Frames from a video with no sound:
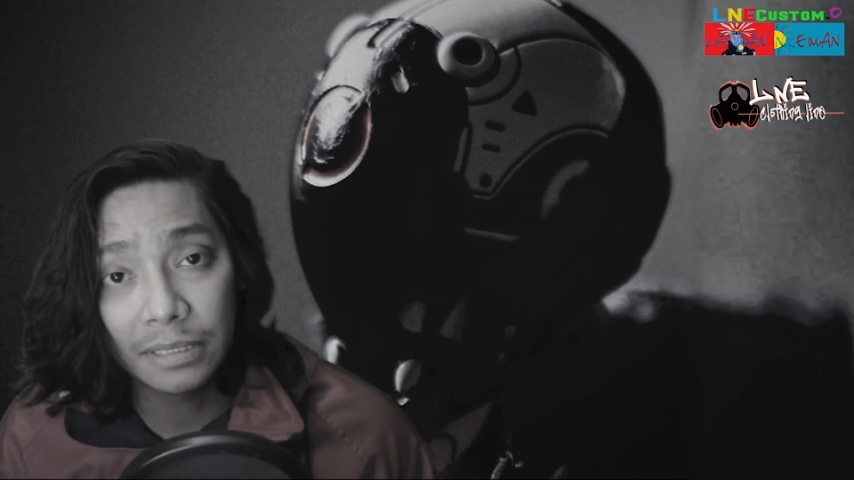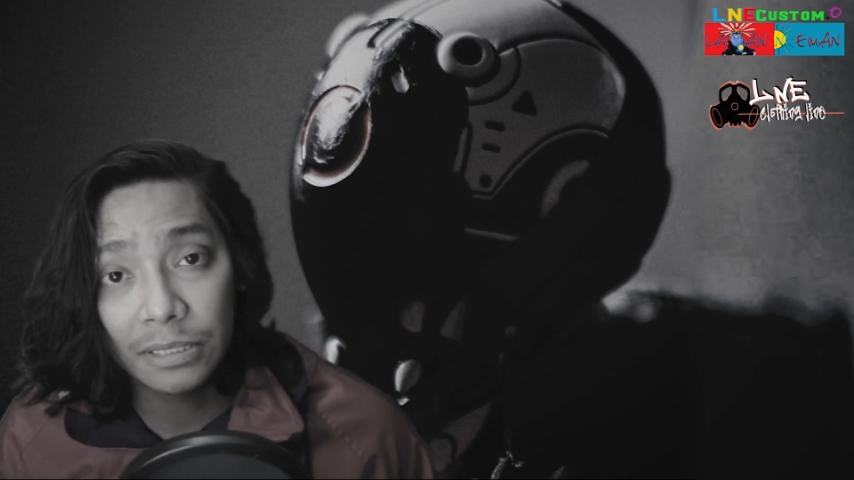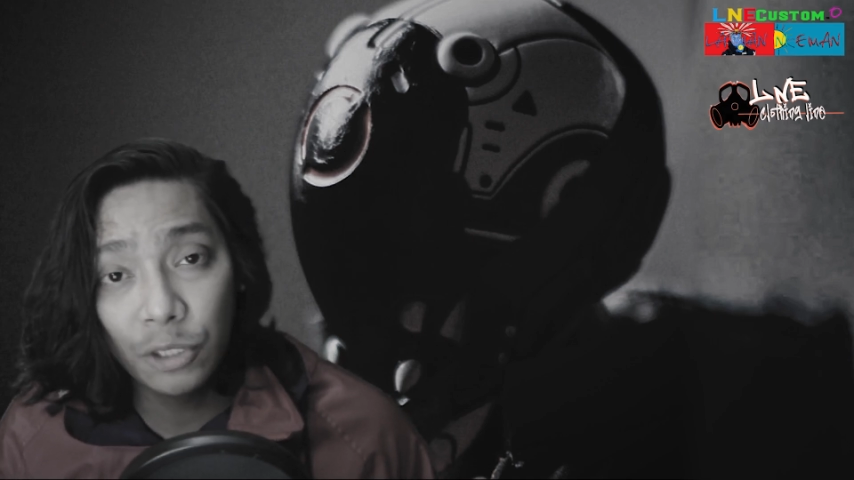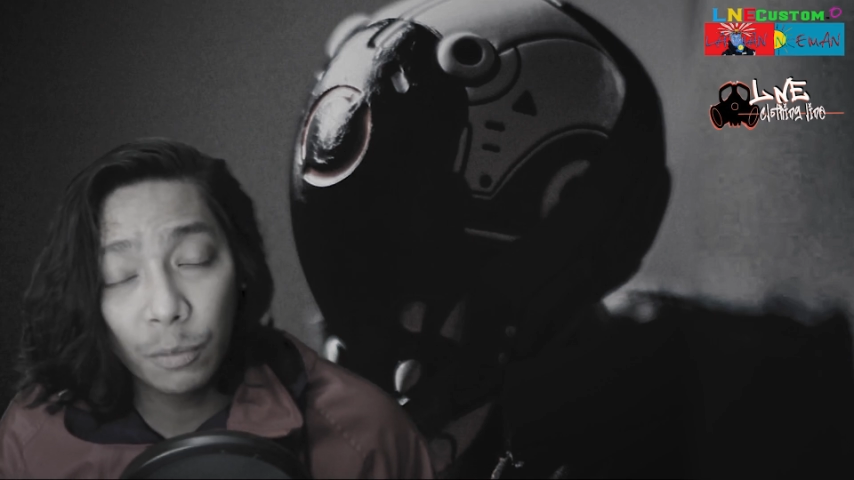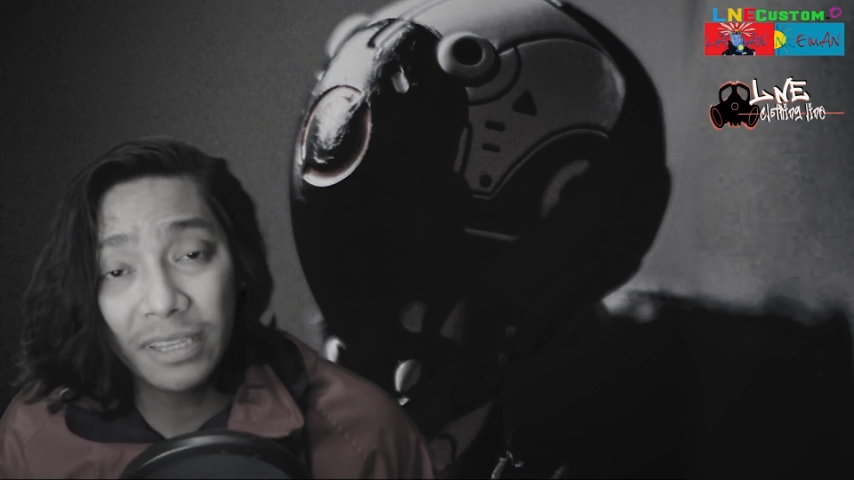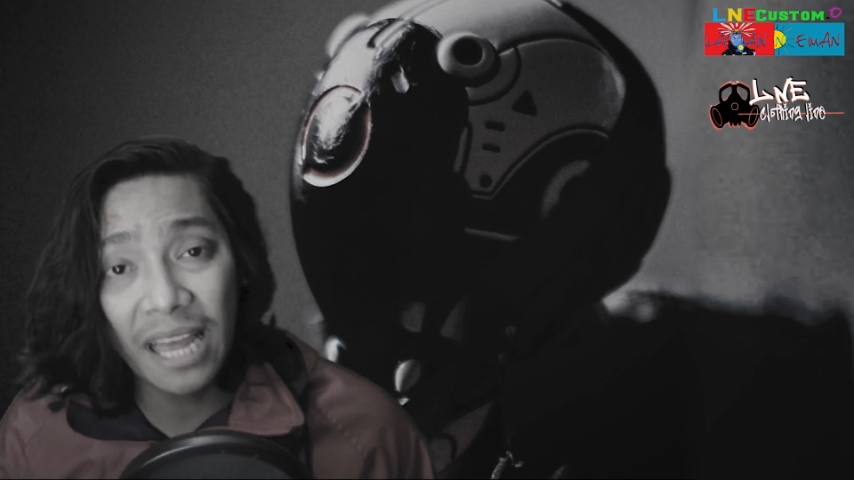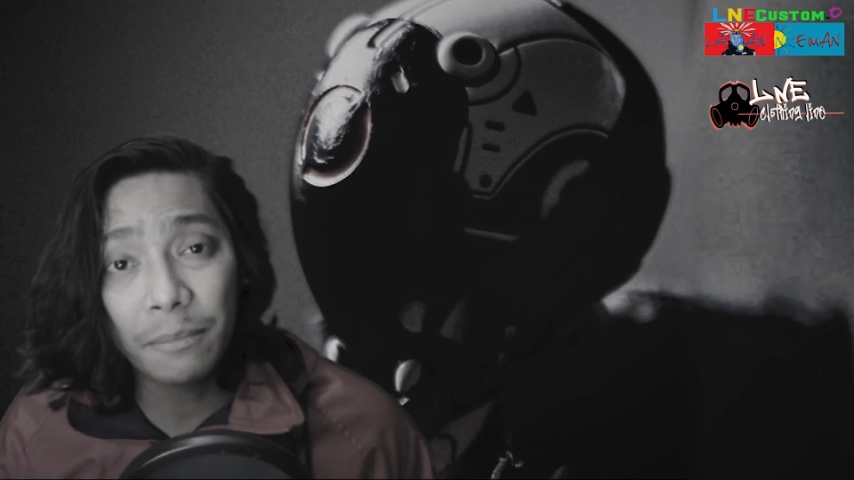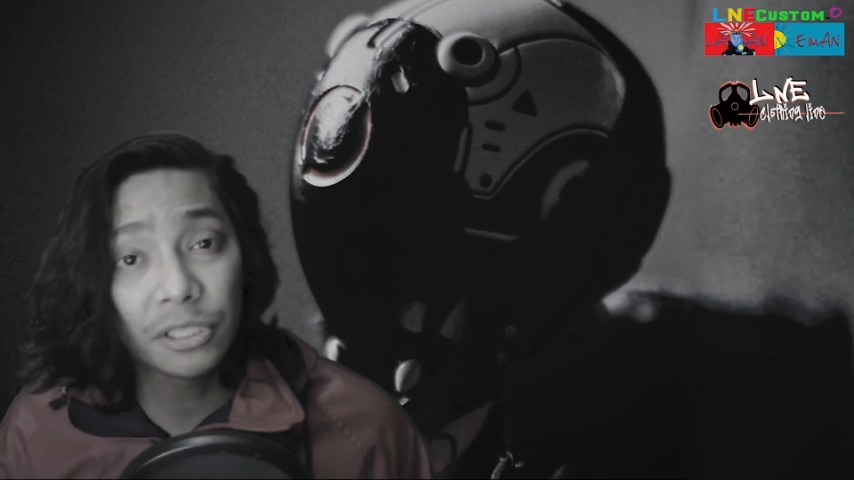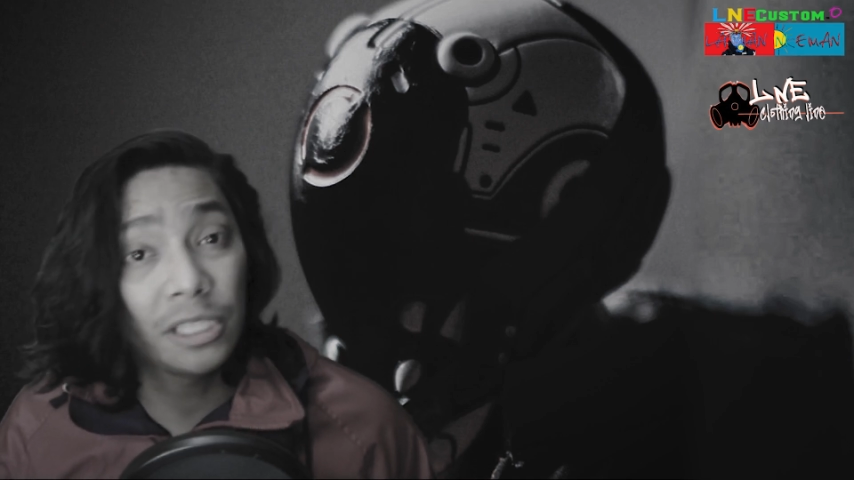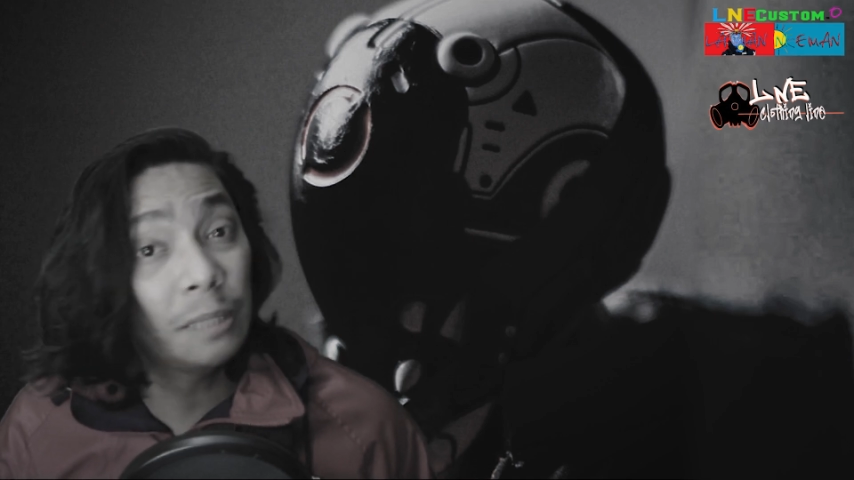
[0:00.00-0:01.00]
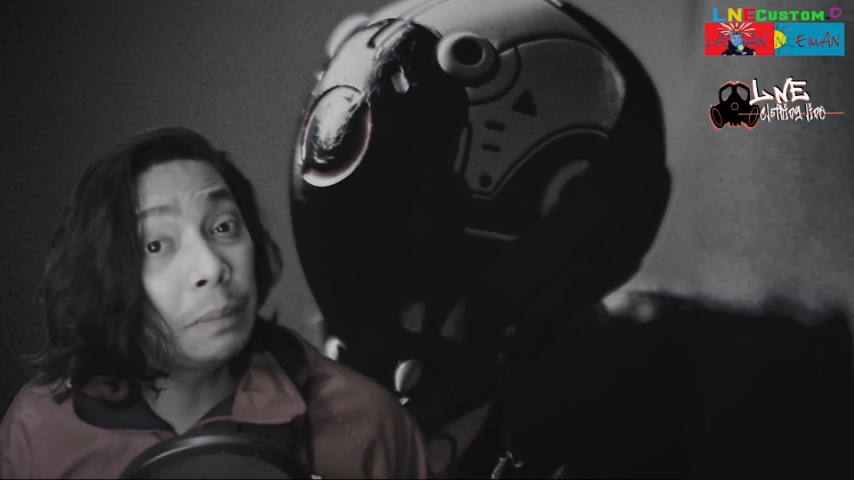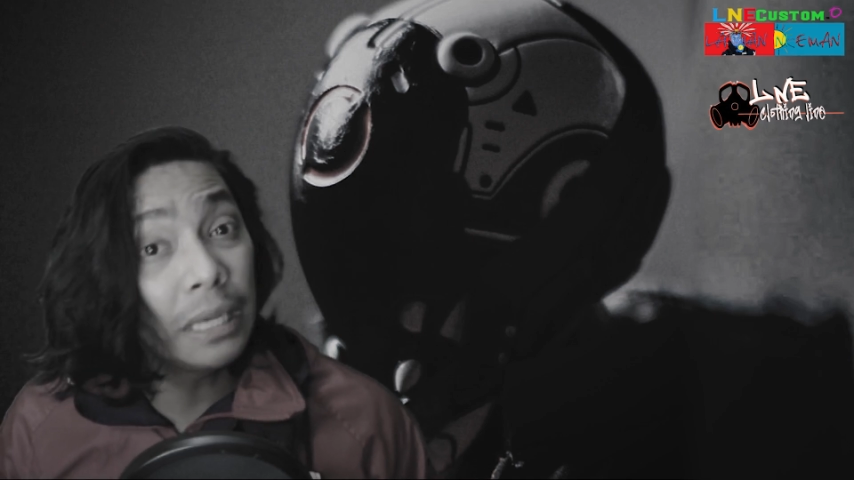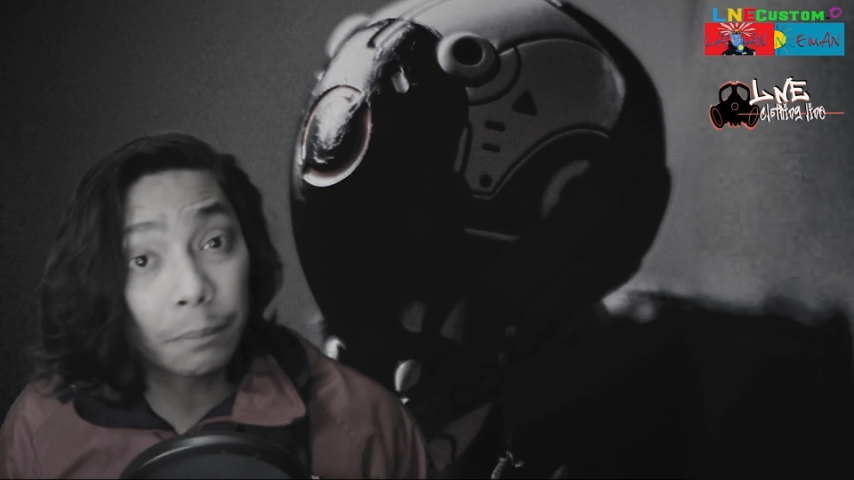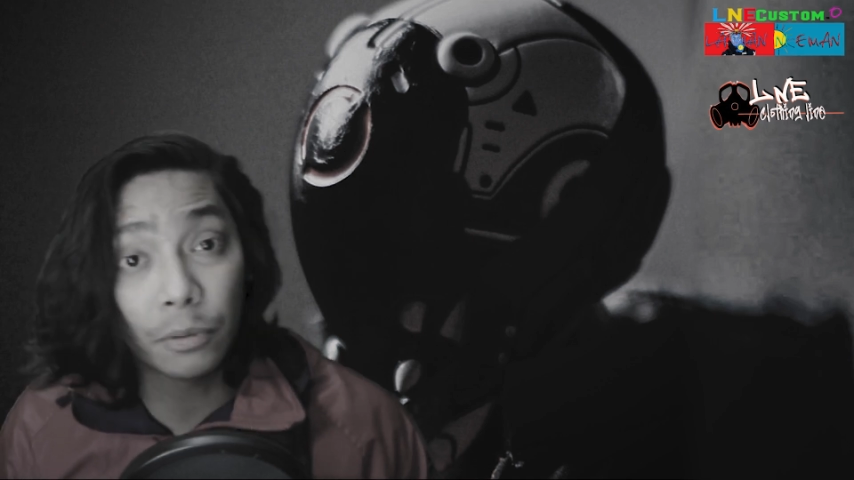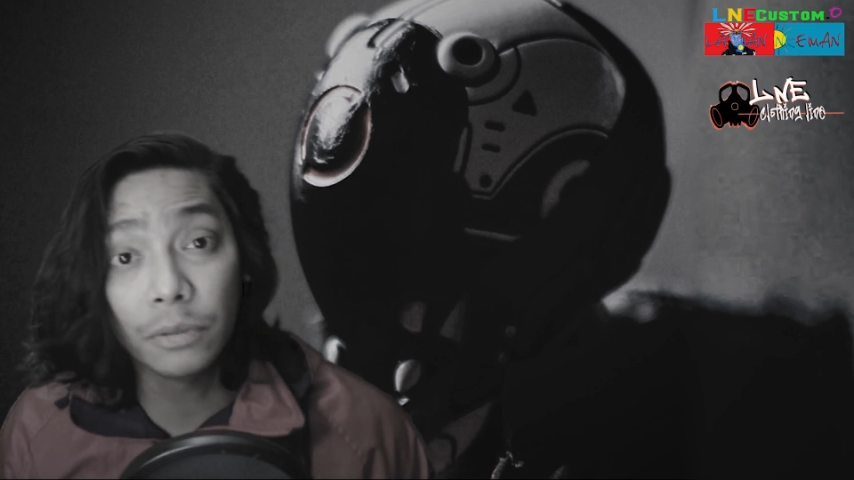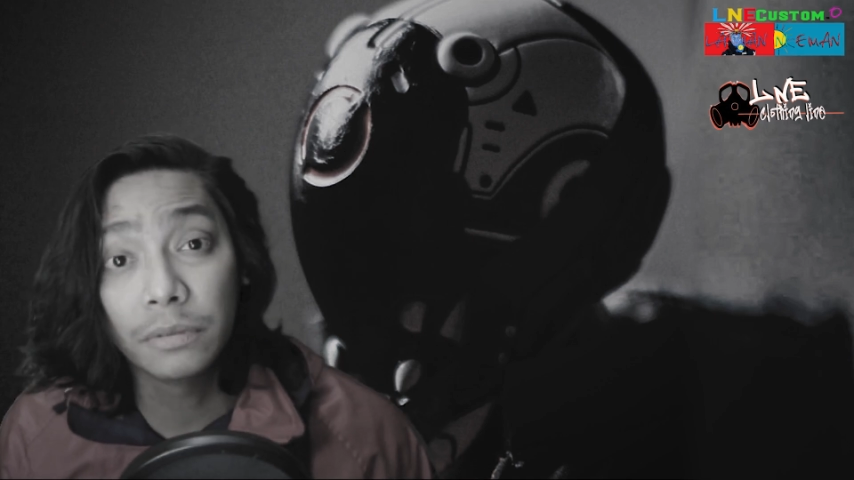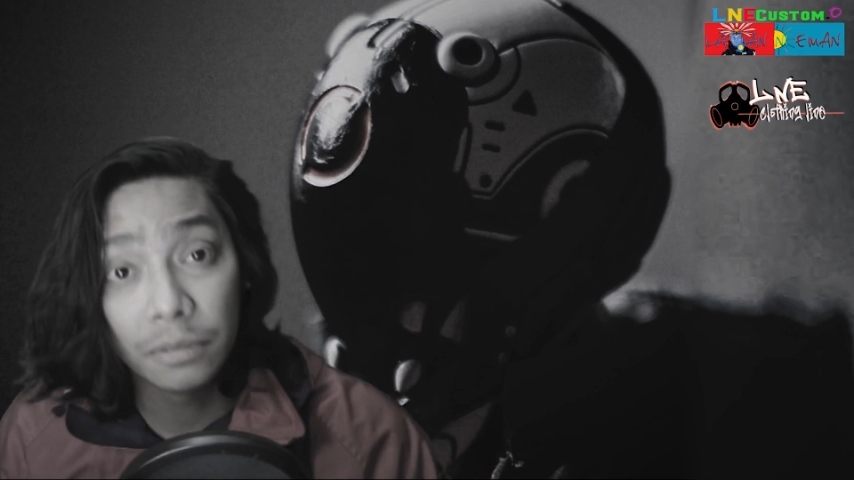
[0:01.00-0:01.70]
you will never see people